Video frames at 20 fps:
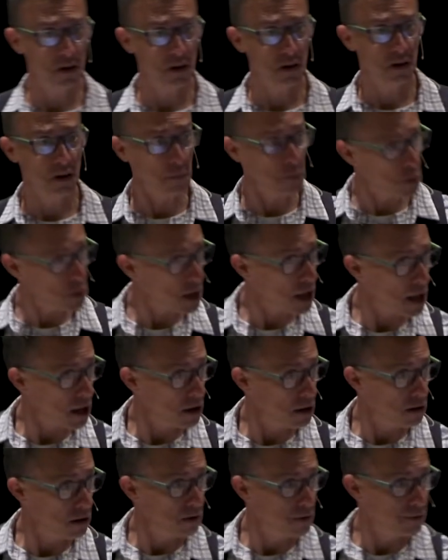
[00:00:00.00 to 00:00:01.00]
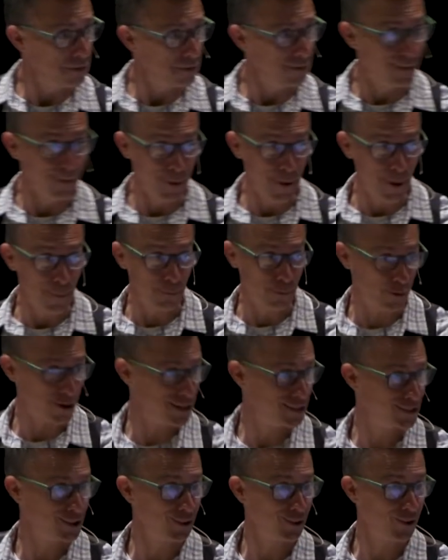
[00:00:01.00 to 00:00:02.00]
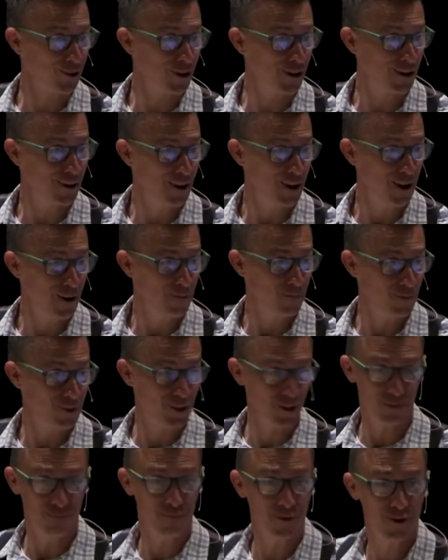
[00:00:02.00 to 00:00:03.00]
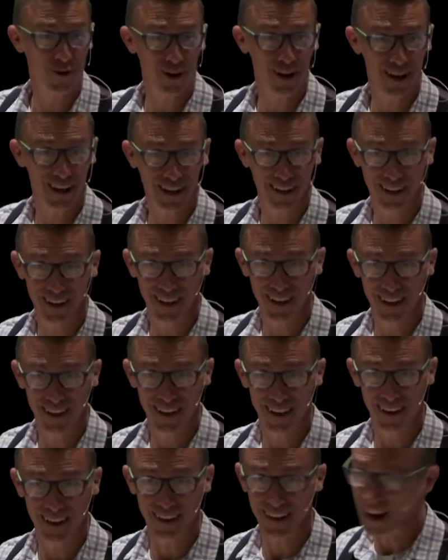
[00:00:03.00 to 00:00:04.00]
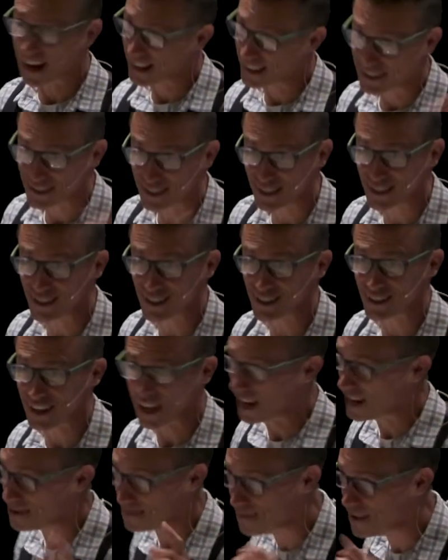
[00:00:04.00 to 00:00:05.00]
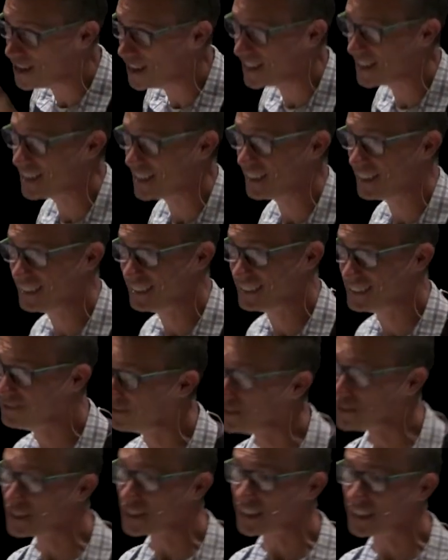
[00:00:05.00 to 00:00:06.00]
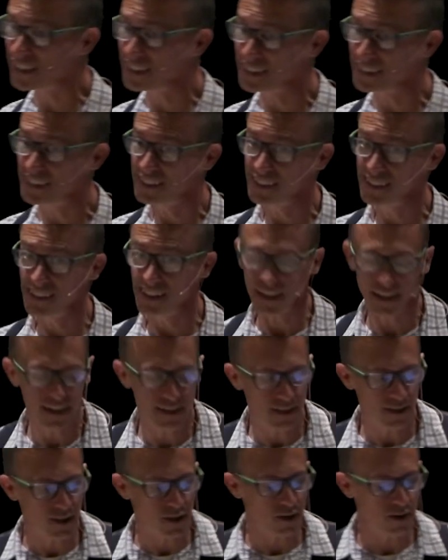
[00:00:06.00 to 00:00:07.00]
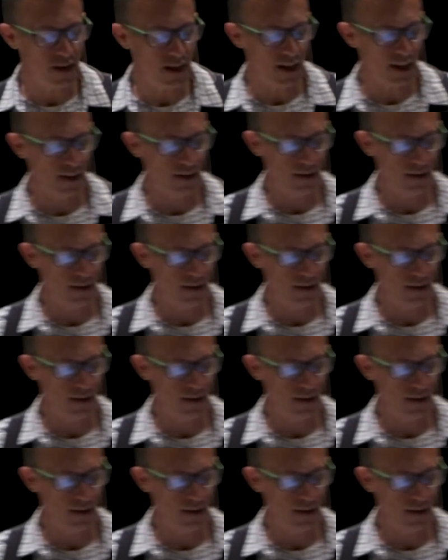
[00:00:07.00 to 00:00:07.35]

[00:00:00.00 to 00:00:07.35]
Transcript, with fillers: I'm okay. Praise the Lord, good morning, God is good, amen, I'm okay. He didn't do that.